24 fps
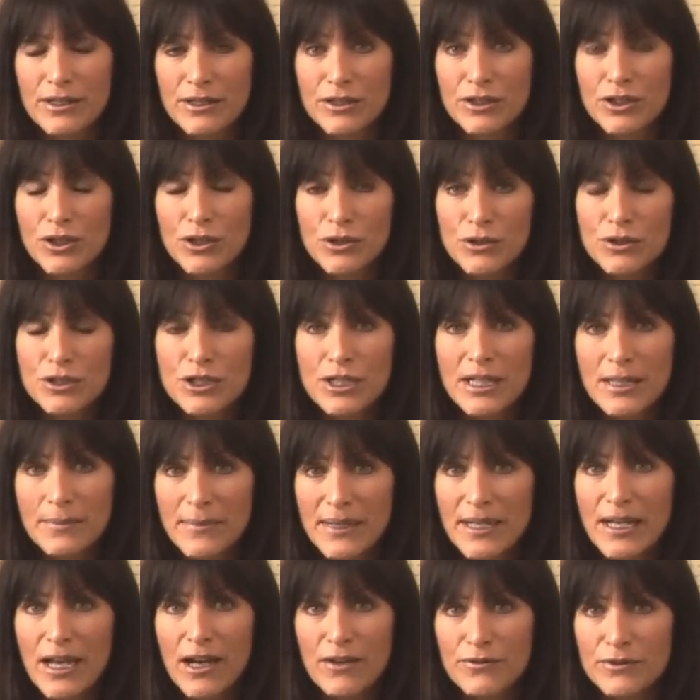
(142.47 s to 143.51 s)
can
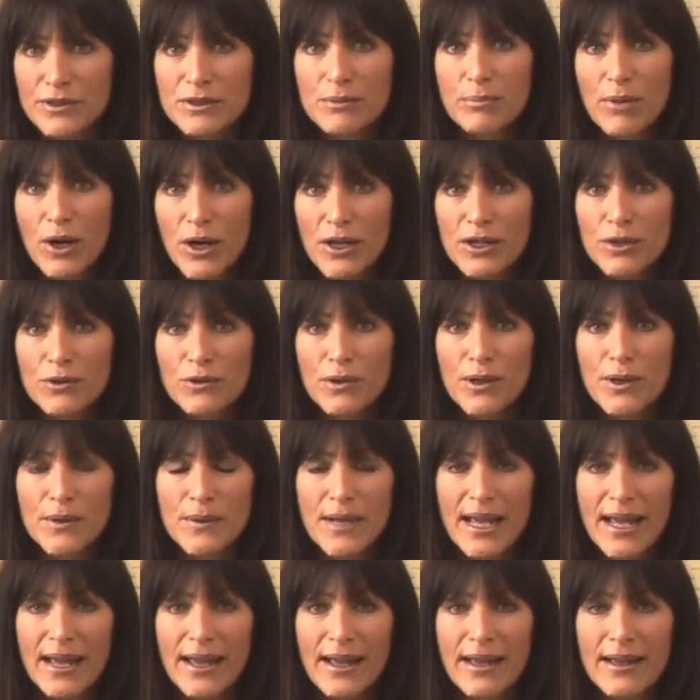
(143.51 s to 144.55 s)
usually be covered by your own
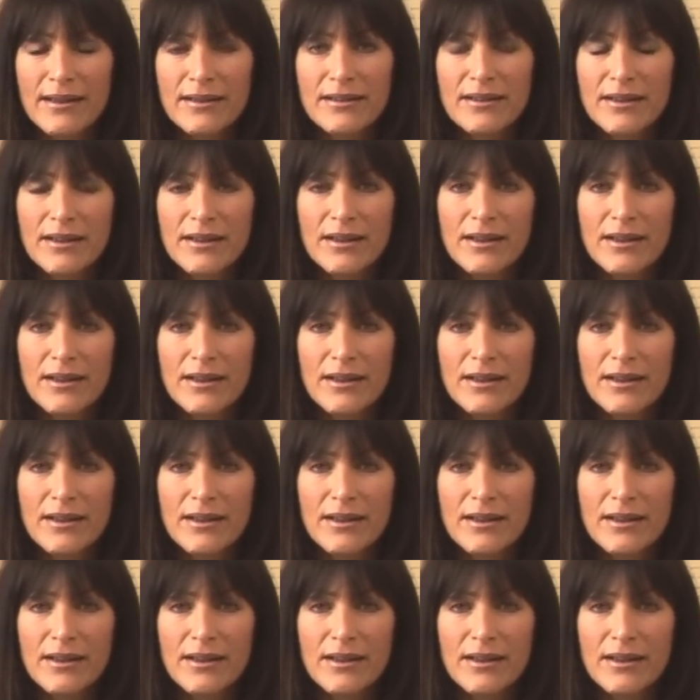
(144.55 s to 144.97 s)
hair.